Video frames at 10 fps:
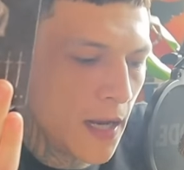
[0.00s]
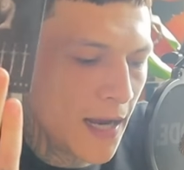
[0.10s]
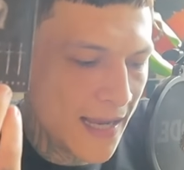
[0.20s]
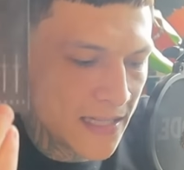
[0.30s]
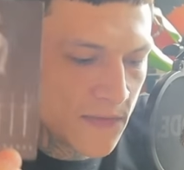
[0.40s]

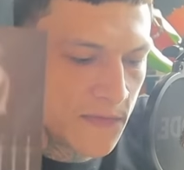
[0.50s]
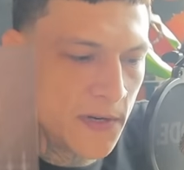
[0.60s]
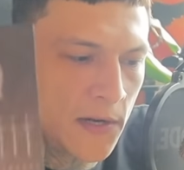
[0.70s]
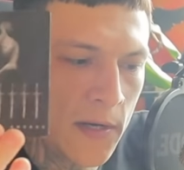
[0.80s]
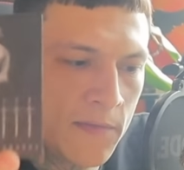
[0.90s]
it's
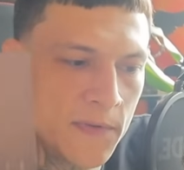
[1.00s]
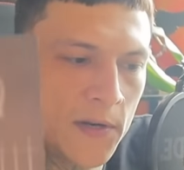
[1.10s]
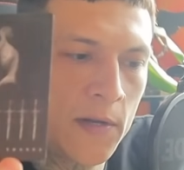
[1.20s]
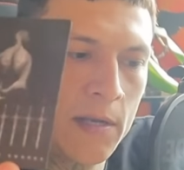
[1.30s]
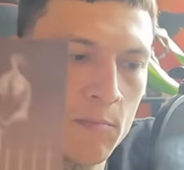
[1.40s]
very,
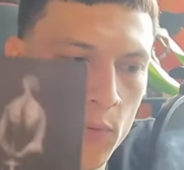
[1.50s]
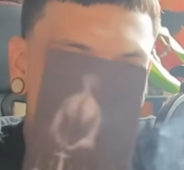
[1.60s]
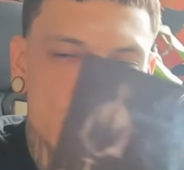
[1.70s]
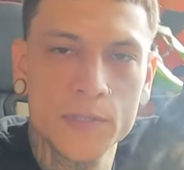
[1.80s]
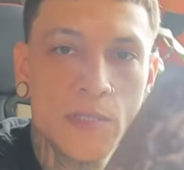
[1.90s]
very
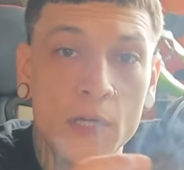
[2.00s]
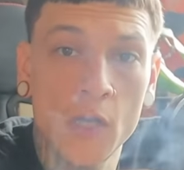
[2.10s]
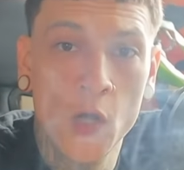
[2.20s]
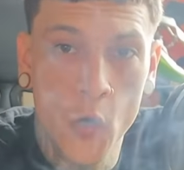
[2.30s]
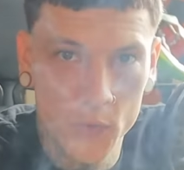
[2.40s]
important to
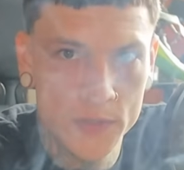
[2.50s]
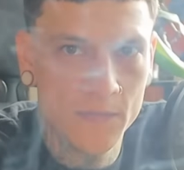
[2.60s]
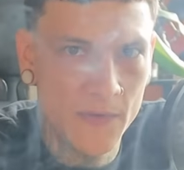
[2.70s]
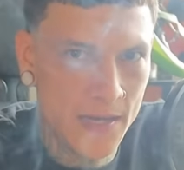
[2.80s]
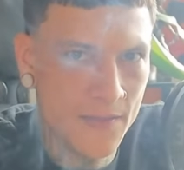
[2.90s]

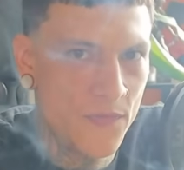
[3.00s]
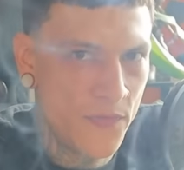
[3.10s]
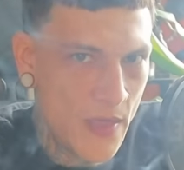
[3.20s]
cultivate